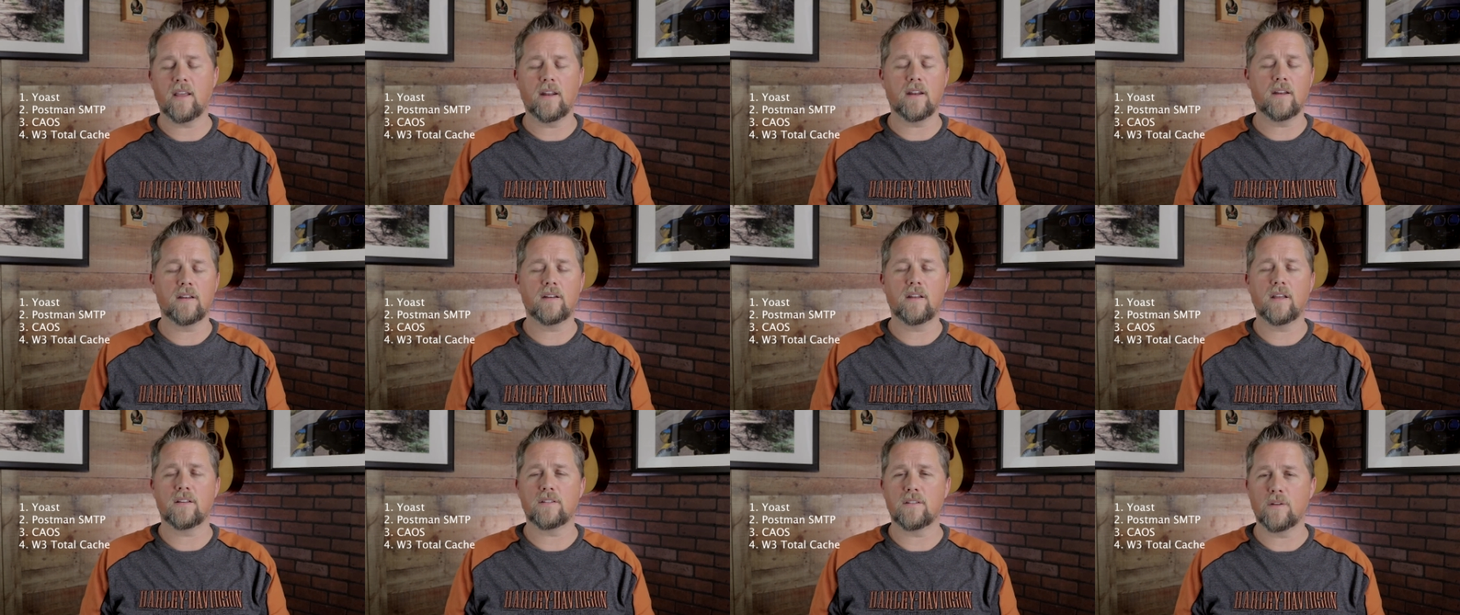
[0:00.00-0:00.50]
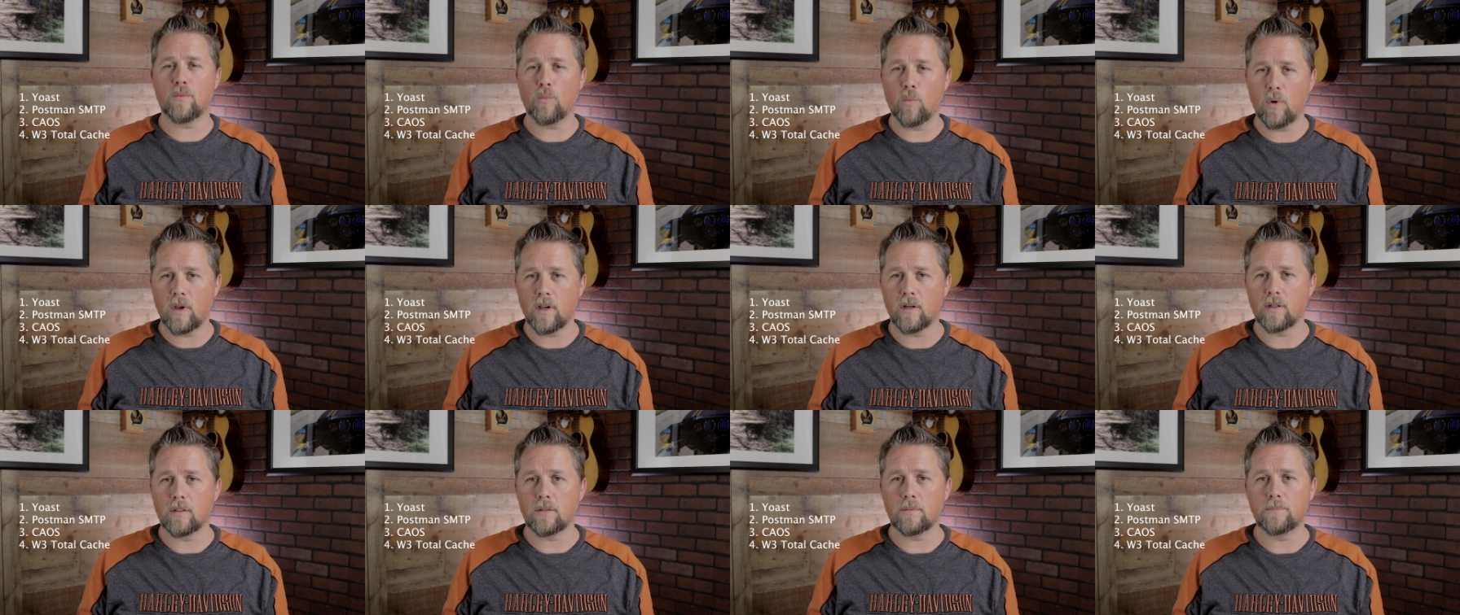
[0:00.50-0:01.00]
and it does it
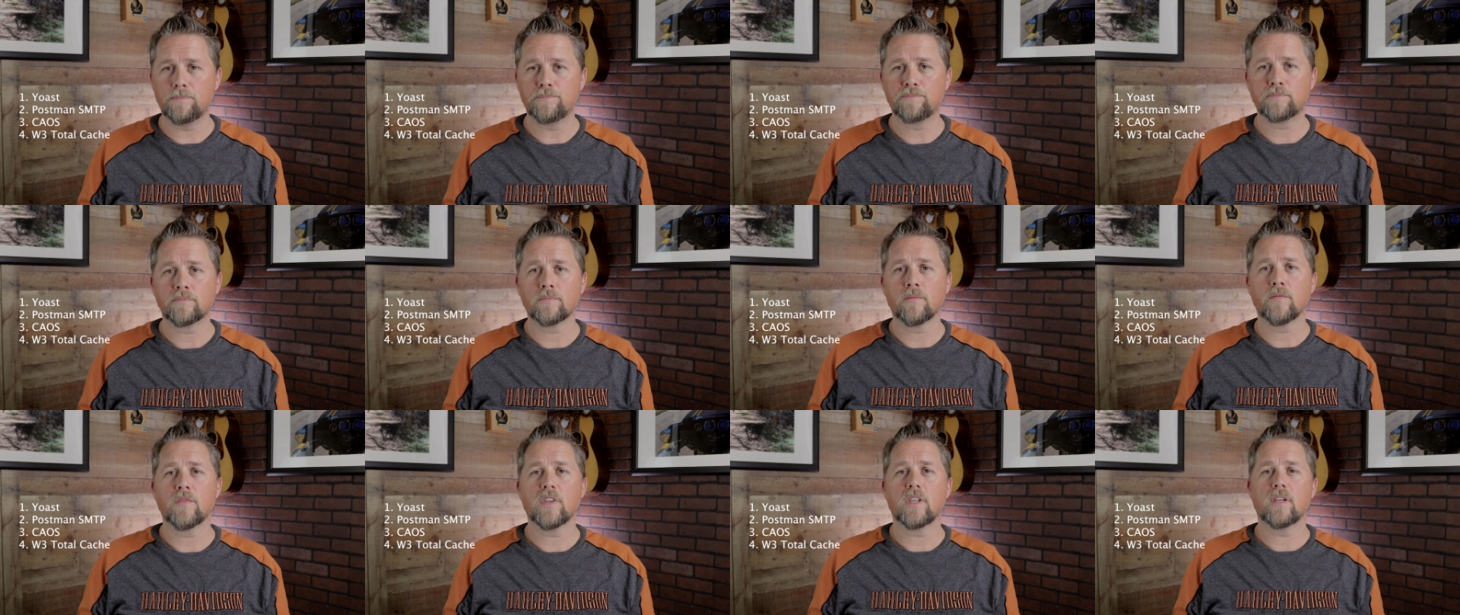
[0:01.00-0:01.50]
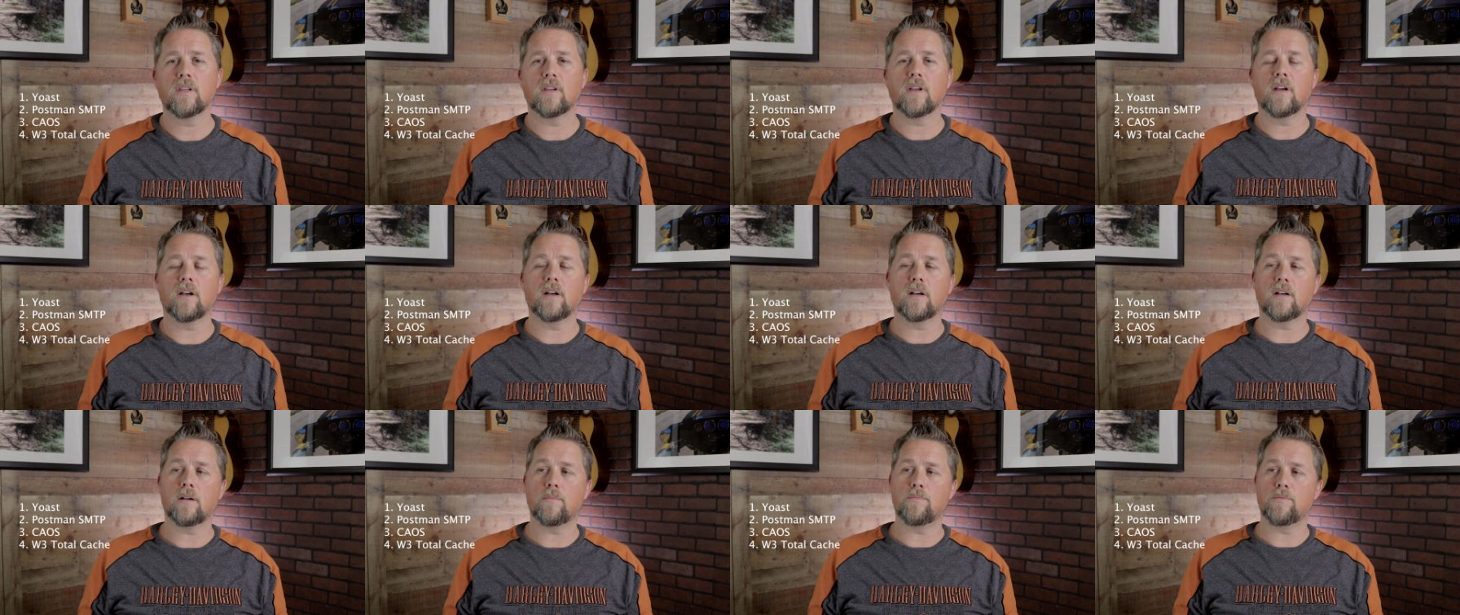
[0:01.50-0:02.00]
well.
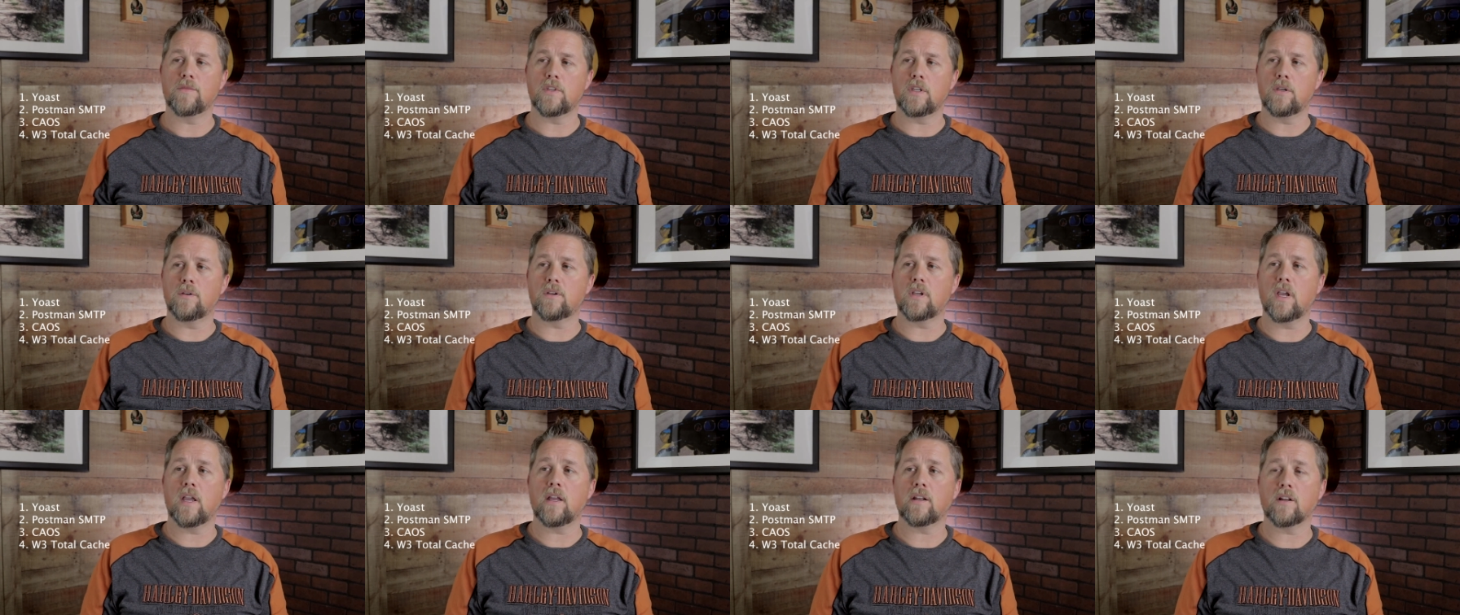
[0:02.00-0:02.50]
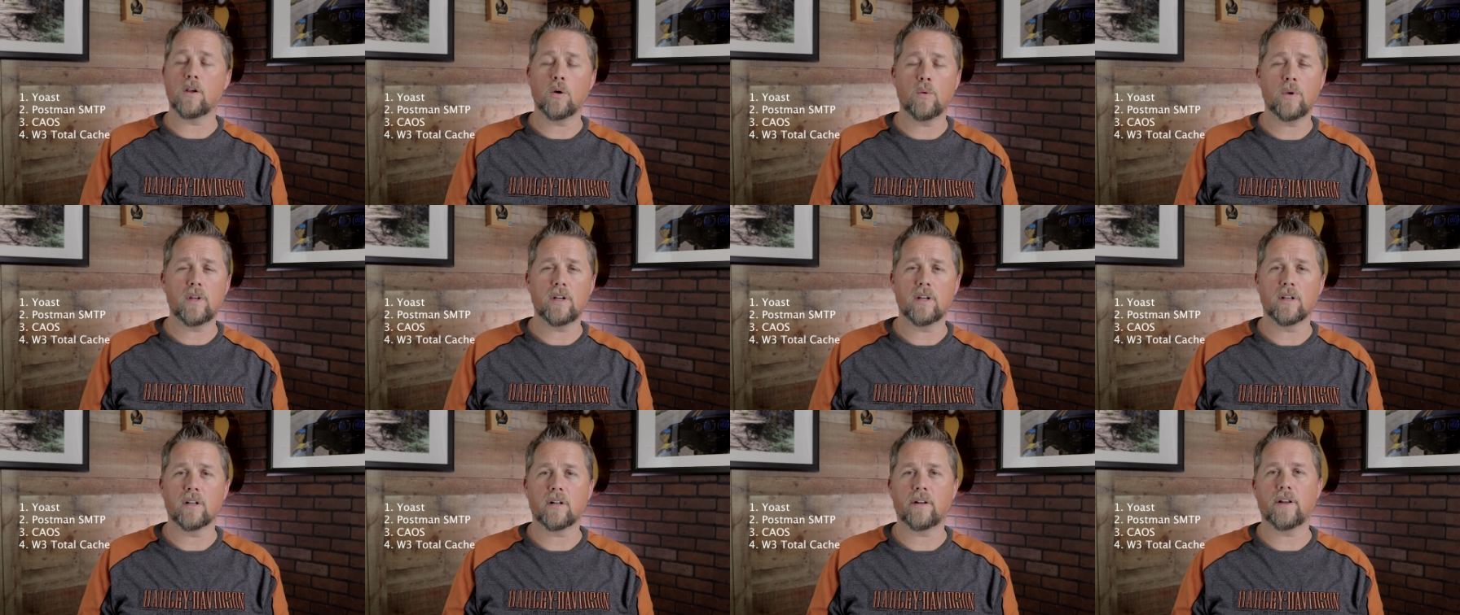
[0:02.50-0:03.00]
Um, you can go
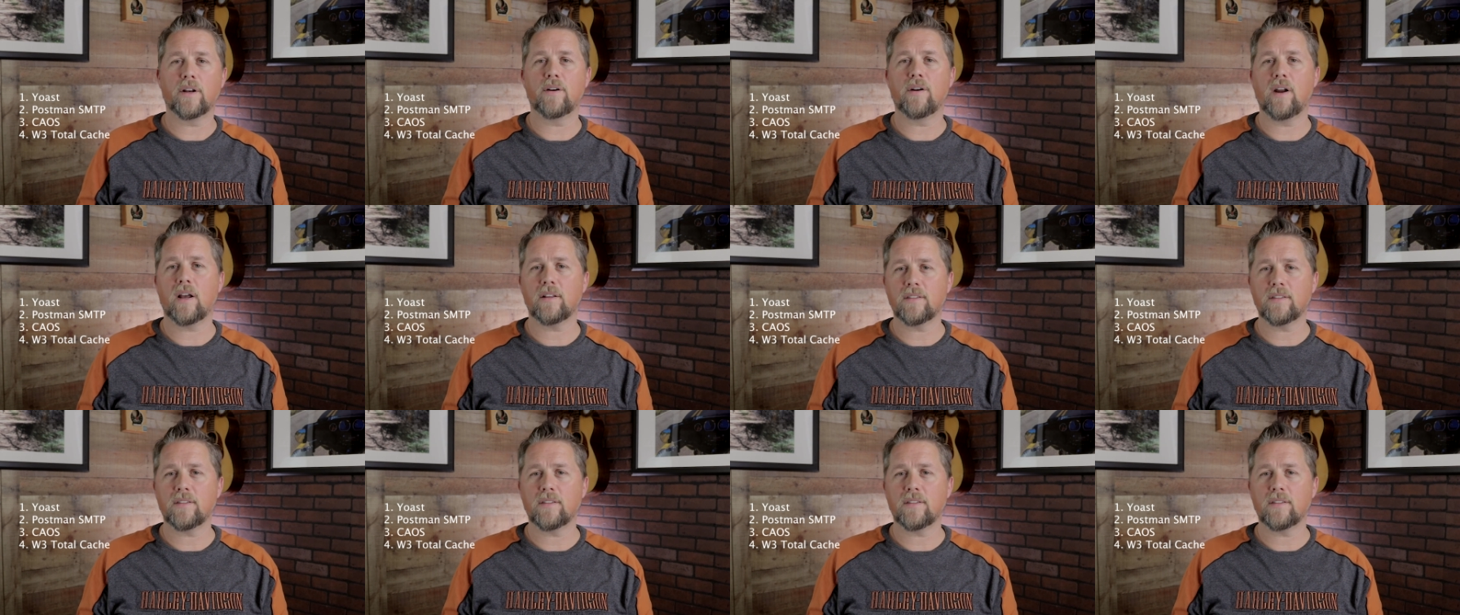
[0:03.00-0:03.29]
in and clear